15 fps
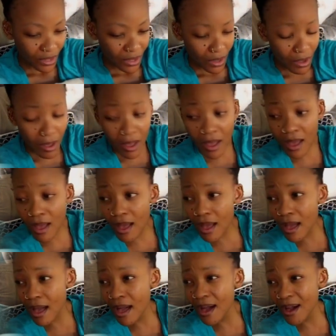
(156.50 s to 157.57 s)

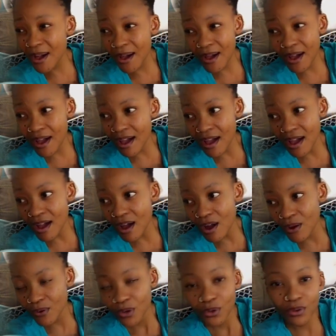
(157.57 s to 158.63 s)

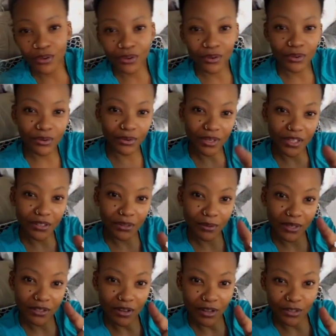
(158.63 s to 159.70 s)
Oh, woo. You know
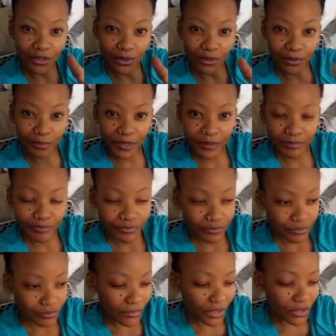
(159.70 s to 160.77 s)
what God told me
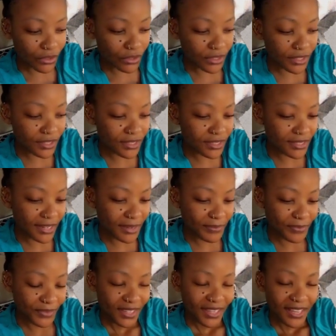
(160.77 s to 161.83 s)
earlier today?
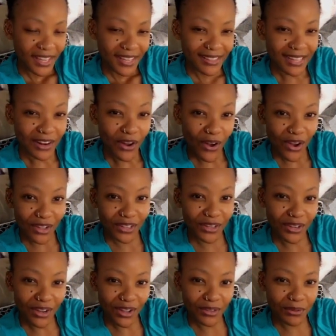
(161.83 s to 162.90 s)
That all of
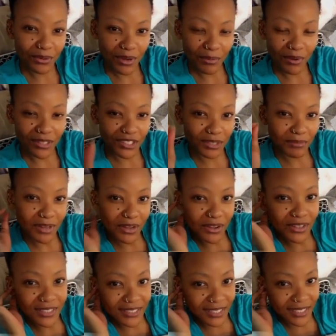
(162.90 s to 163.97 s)
y'all who are watching my
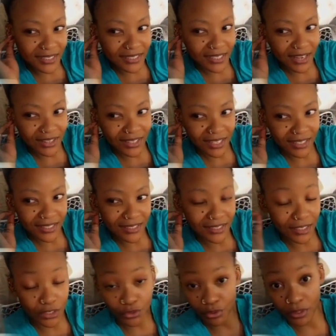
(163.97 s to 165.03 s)
content now that is
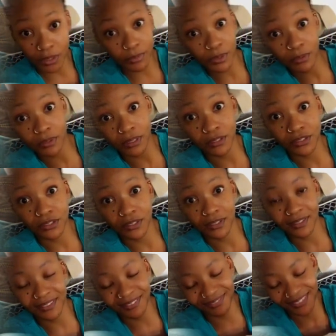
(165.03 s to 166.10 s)
the
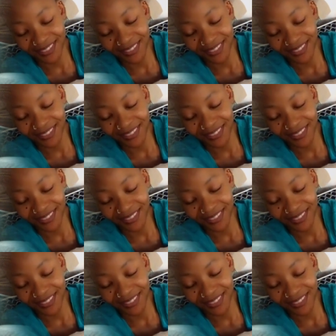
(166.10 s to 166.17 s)
tribulation,